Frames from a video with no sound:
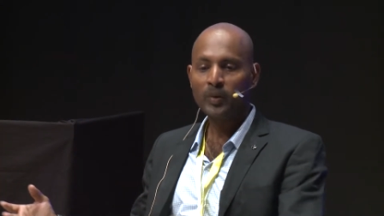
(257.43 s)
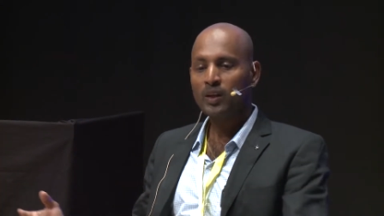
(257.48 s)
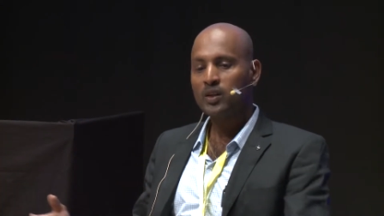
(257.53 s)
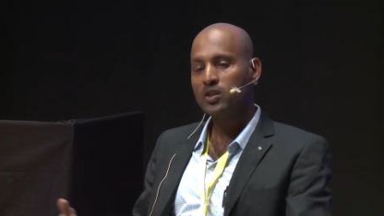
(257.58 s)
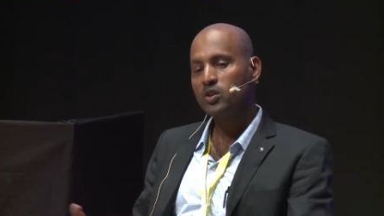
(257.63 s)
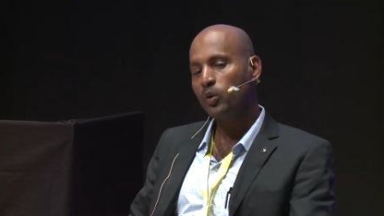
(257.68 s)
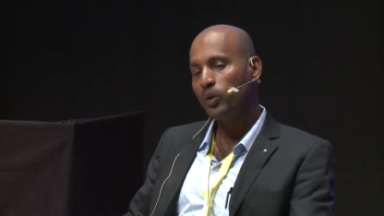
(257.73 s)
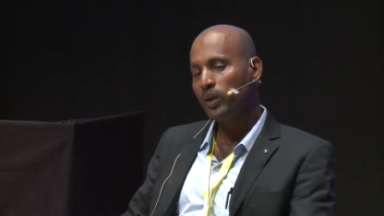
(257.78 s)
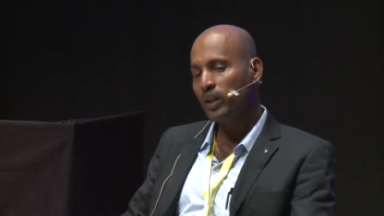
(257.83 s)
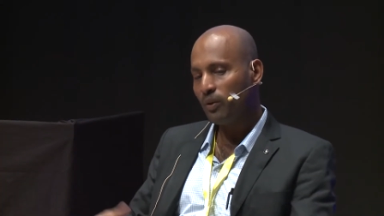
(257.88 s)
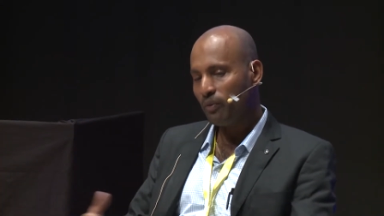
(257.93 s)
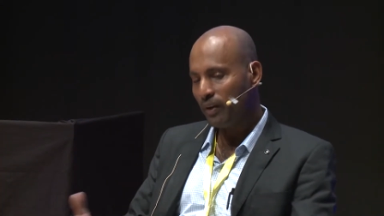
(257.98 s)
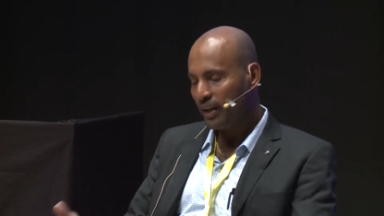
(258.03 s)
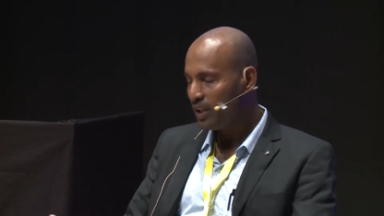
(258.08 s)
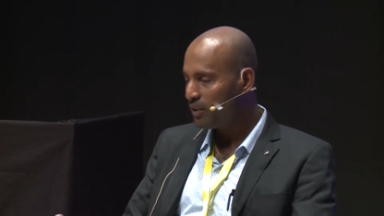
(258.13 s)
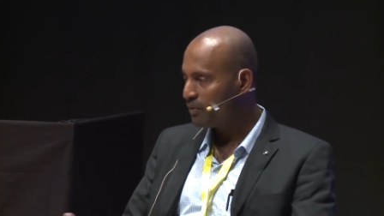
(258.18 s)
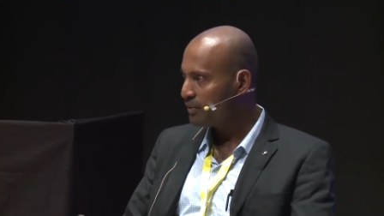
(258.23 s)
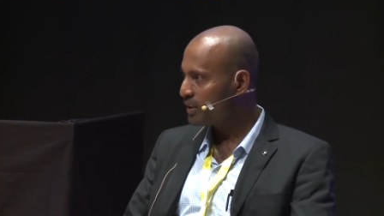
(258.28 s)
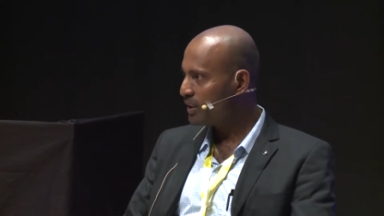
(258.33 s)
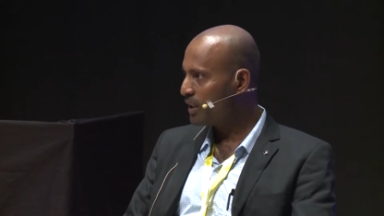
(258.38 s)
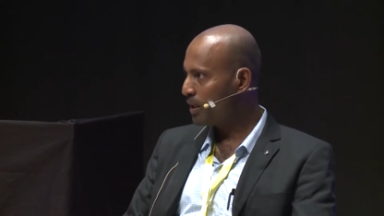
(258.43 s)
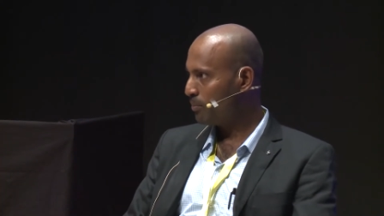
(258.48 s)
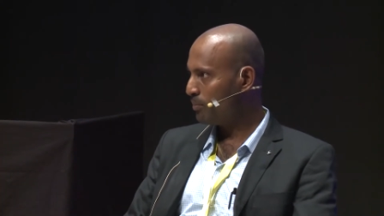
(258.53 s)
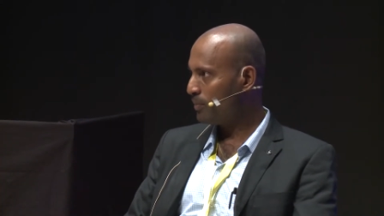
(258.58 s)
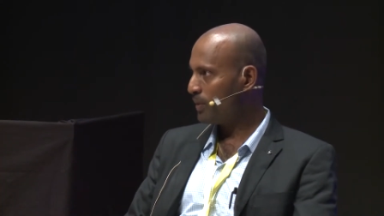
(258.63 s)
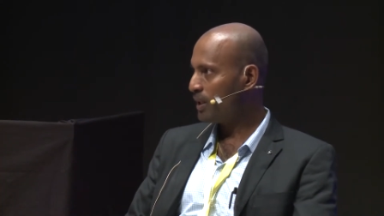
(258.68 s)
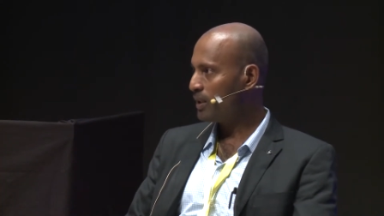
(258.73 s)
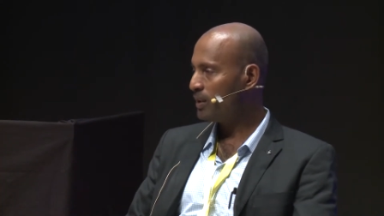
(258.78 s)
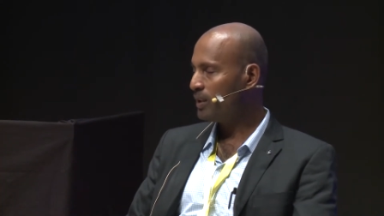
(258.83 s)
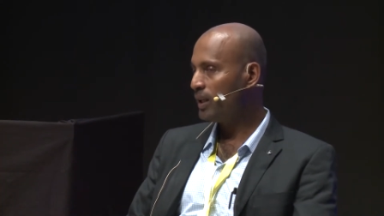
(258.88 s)
So he went with
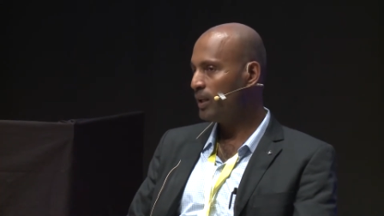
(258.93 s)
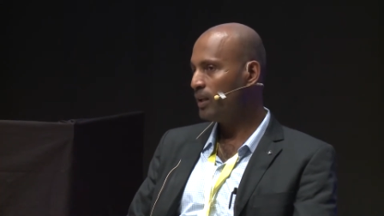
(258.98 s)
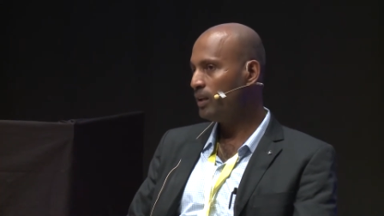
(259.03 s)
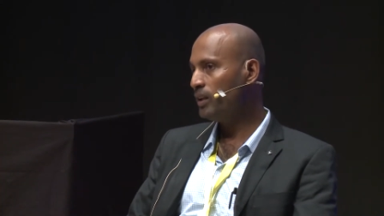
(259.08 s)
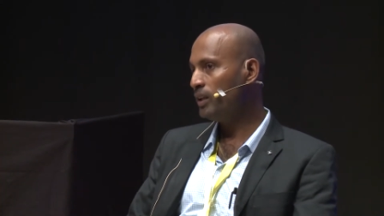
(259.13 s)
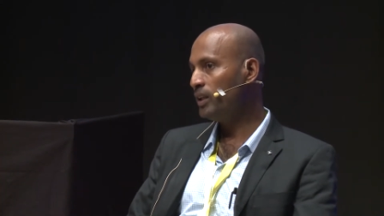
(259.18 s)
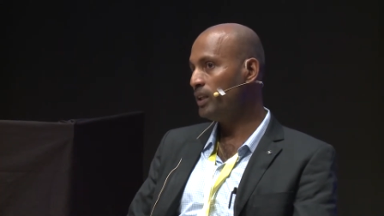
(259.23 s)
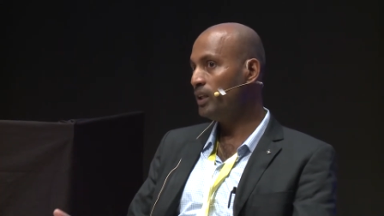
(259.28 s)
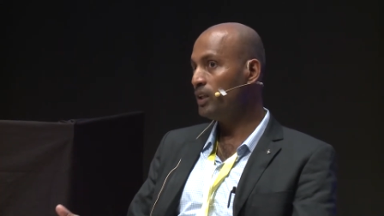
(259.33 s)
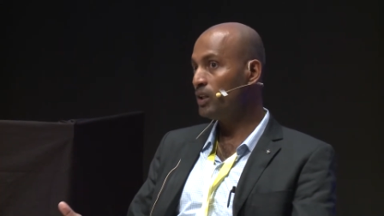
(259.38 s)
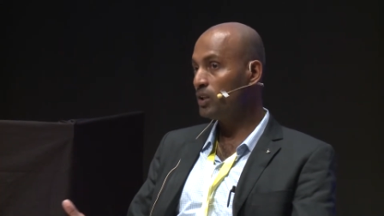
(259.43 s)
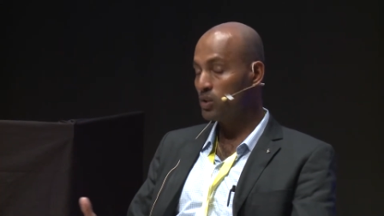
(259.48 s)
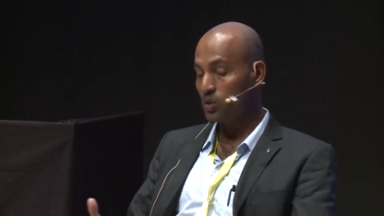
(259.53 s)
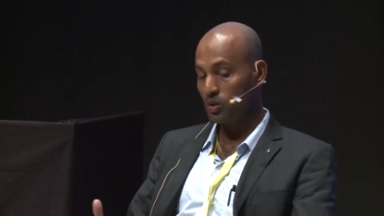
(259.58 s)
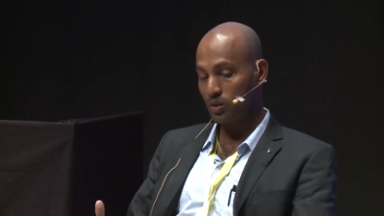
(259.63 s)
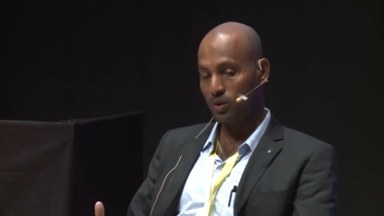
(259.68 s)
them, and then he